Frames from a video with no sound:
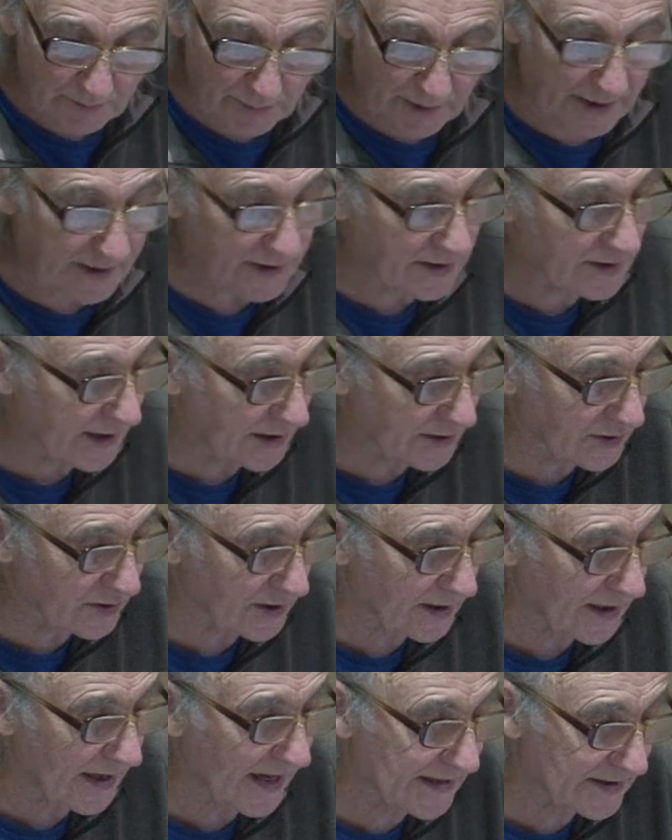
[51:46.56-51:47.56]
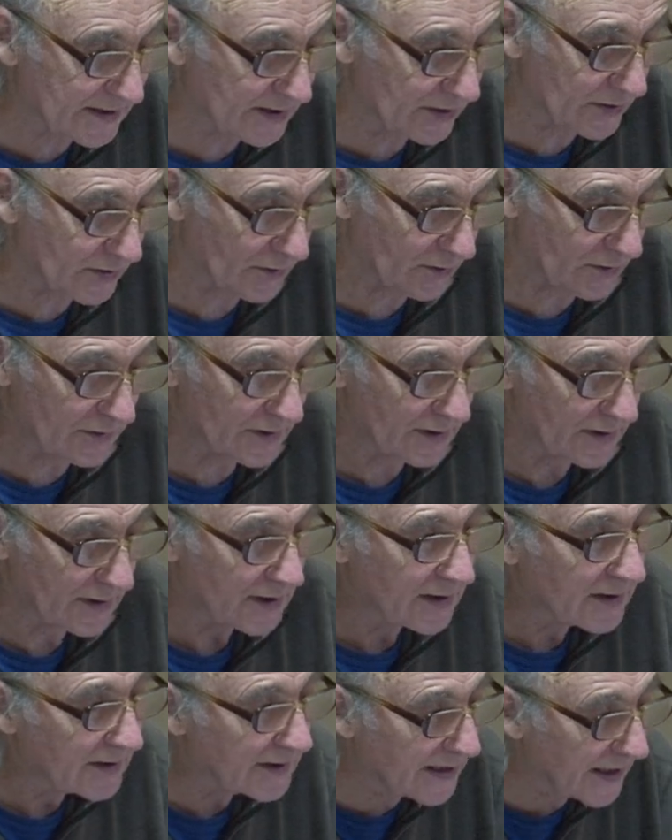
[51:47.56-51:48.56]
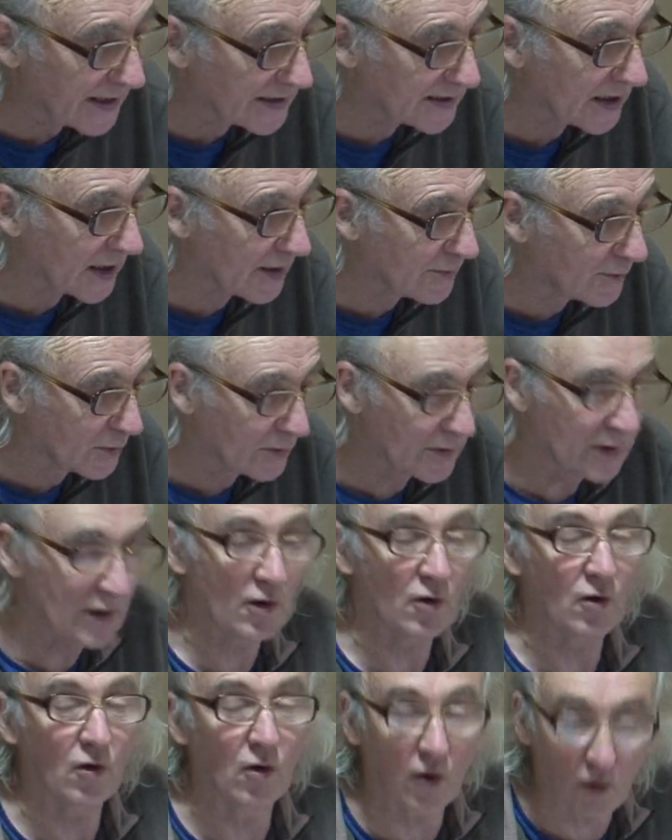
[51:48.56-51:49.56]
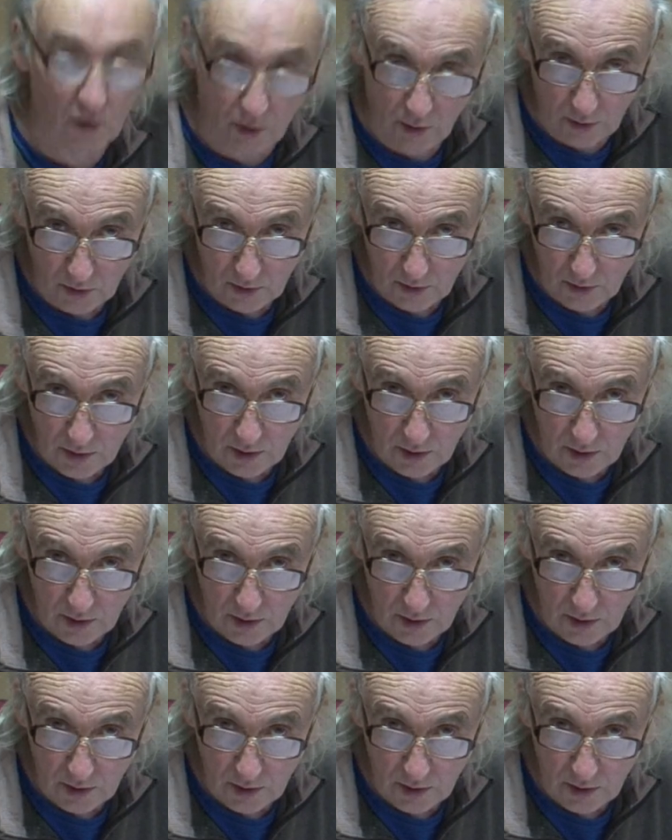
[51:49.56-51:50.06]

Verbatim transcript: by such an attitude, Detaboe lo.